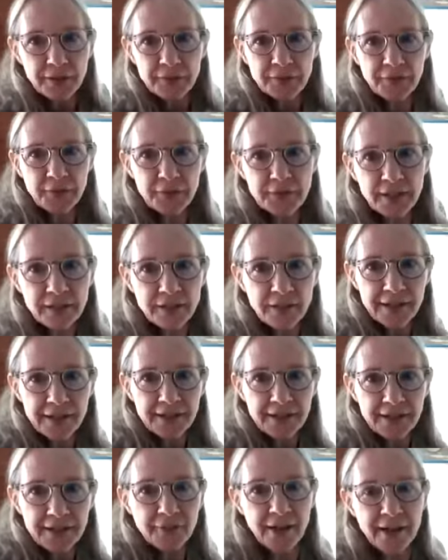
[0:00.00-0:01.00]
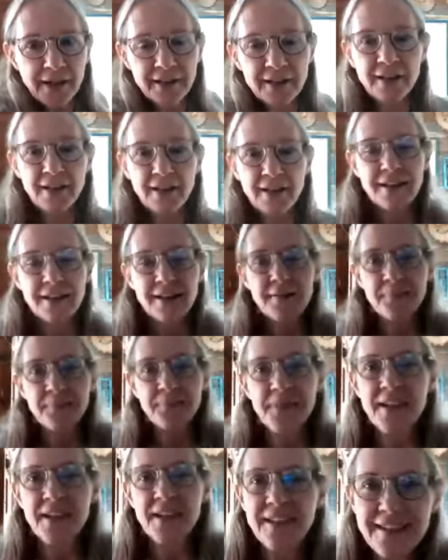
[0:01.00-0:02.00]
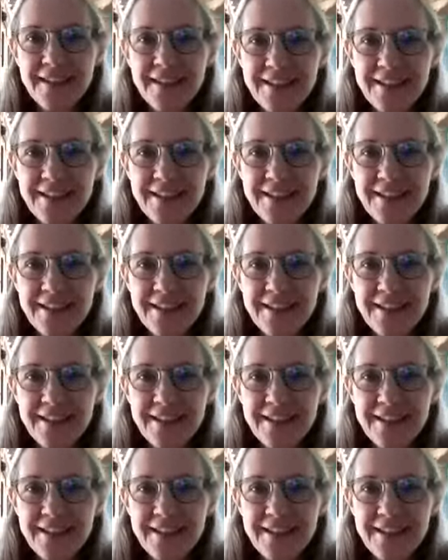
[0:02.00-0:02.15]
or something light, right? But